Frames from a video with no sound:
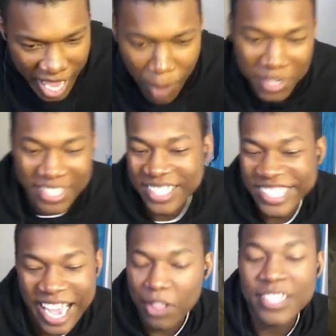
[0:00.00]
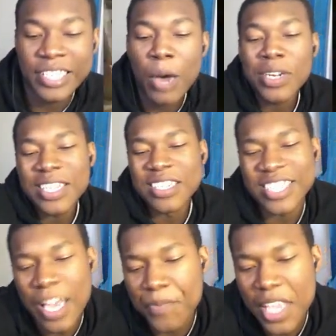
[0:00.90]
I would have this. I, listen, I would have done
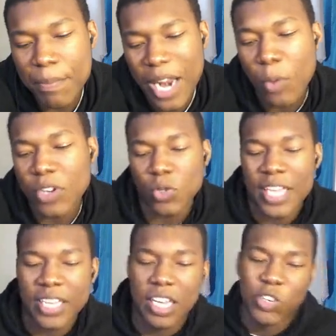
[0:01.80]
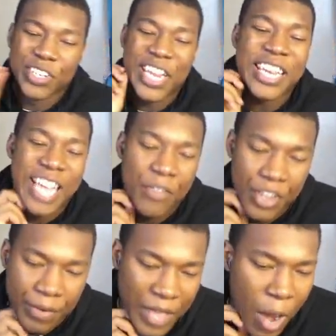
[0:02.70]
the same thing, but I would have threw like a grenade down
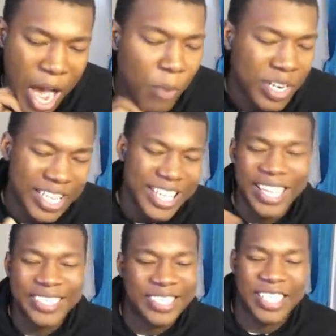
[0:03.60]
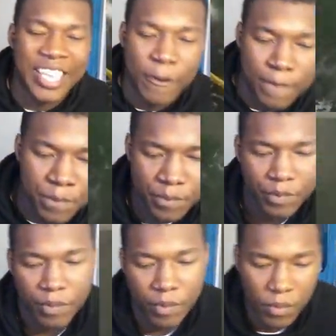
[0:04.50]
there. I, I would have instantly hit
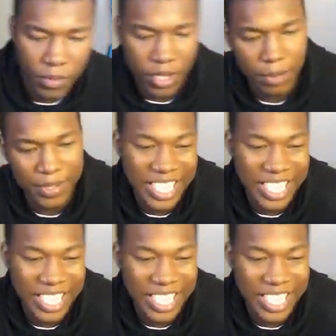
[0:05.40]
him.